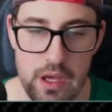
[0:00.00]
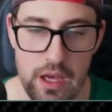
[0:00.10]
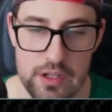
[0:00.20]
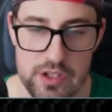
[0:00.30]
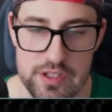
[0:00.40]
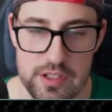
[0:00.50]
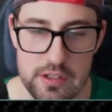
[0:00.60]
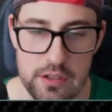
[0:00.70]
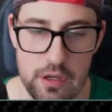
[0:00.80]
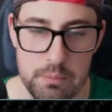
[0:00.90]
Just
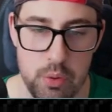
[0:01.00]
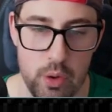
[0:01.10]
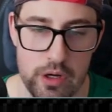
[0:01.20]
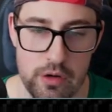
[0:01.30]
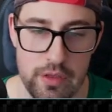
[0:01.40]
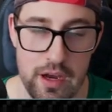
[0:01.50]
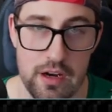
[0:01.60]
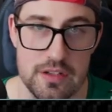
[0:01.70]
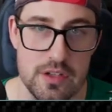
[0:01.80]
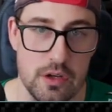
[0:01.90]
a pointer there.
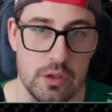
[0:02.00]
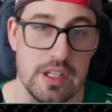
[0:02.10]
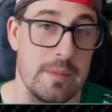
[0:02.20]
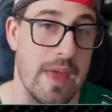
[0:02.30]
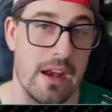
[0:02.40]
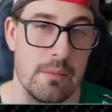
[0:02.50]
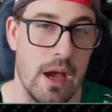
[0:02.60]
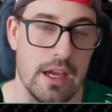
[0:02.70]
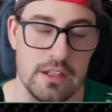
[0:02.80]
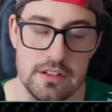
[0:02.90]
So keep that in
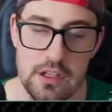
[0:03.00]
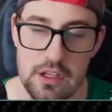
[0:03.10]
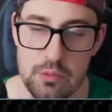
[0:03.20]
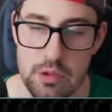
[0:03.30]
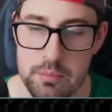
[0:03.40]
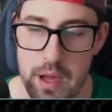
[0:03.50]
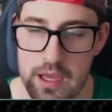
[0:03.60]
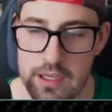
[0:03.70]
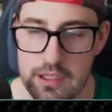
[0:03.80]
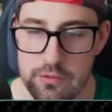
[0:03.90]
mind when
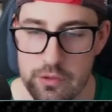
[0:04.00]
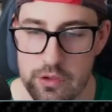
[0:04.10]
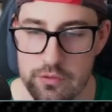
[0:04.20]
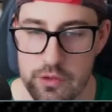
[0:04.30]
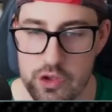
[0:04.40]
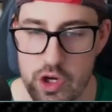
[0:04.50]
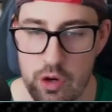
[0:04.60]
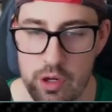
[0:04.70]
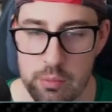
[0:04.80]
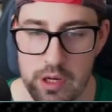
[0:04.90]
buying in for Zhou
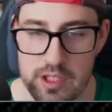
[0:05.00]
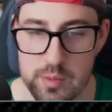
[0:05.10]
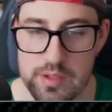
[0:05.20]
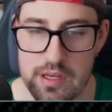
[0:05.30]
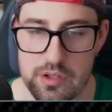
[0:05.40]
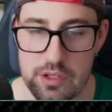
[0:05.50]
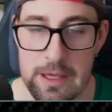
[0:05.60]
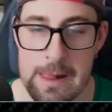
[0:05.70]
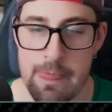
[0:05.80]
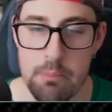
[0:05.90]
on brakes potentially.
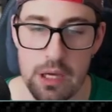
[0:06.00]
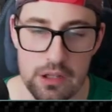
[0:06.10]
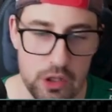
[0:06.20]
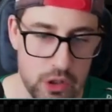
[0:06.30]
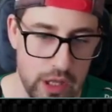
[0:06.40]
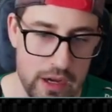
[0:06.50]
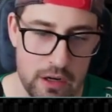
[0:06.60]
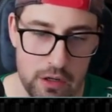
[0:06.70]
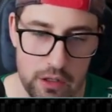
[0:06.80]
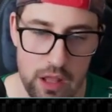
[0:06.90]
But
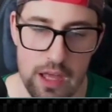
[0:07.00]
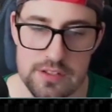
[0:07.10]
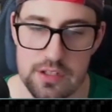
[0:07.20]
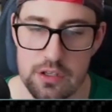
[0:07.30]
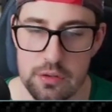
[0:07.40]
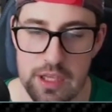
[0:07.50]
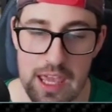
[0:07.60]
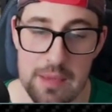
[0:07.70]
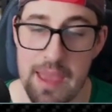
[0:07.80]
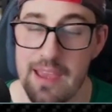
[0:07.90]
Leclerc, Alonso,
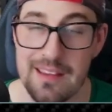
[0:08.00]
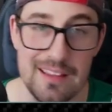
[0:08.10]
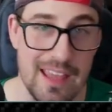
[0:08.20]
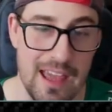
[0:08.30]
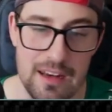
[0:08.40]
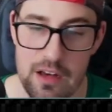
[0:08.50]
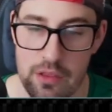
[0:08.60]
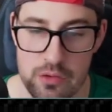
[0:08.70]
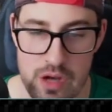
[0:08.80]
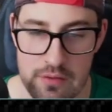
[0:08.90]
K-Mag, again,
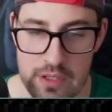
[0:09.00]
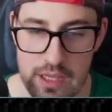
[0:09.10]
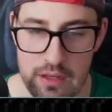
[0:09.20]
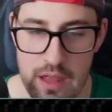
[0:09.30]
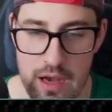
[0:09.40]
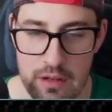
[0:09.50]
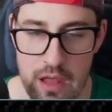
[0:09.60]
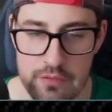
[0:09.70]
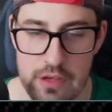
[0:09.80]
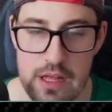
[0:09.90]
another driver getting a lot of love.